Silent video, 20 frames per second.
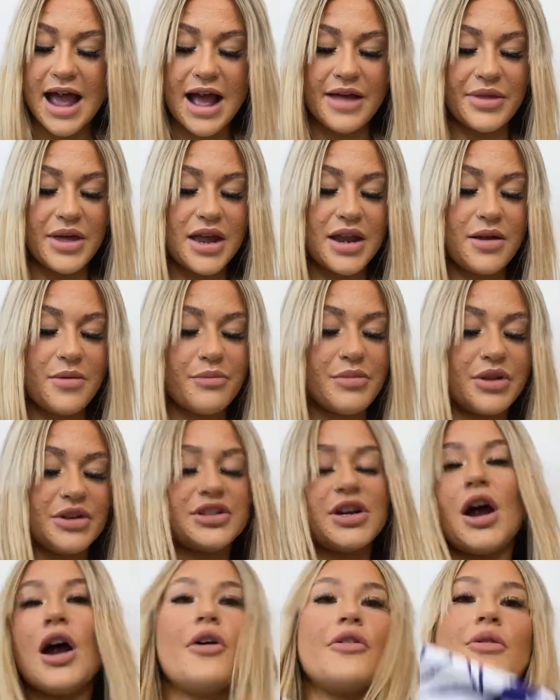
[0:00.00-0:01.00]
And then, but
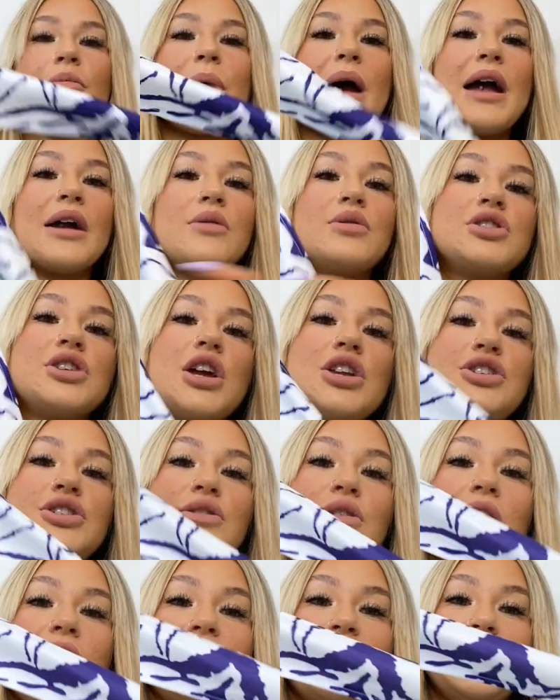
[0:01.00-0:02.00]
tie on the back, which I
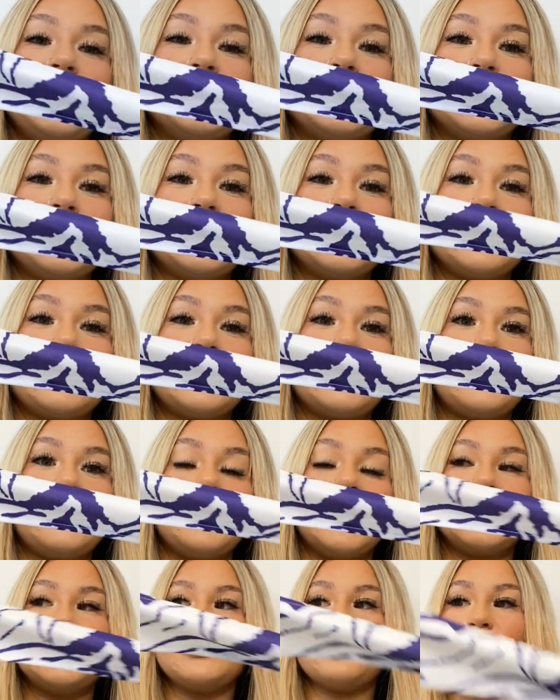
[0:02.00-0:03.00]
do like these,
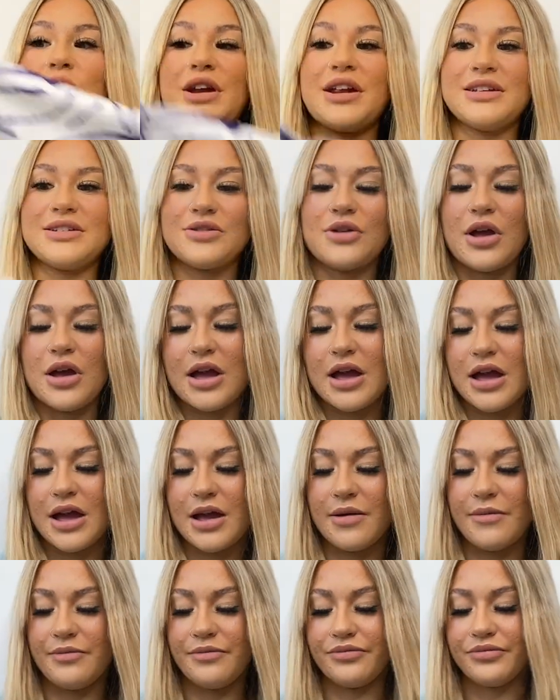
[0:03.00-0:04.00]
this when it's
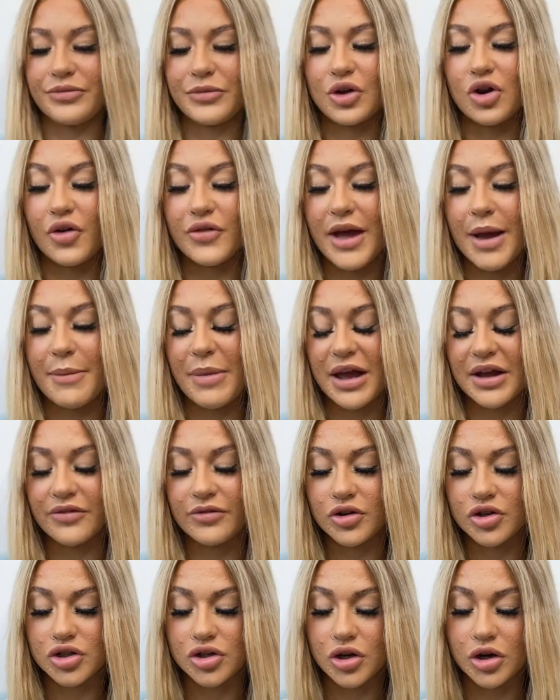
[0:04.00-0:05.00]
got that back
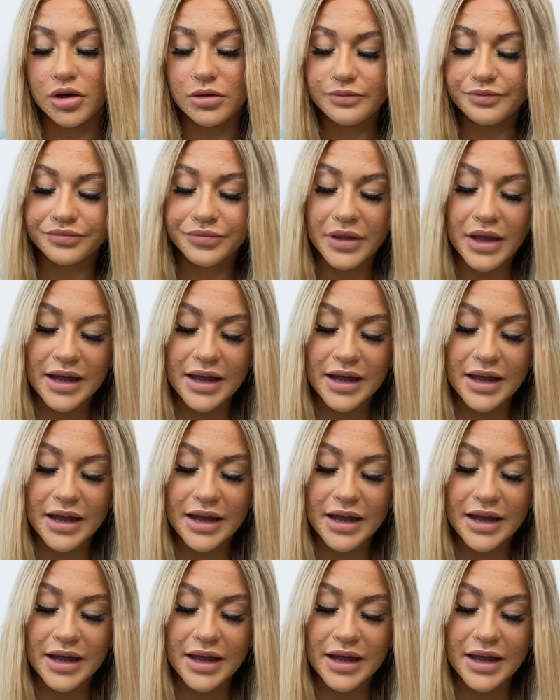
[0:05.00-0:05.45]
for a top.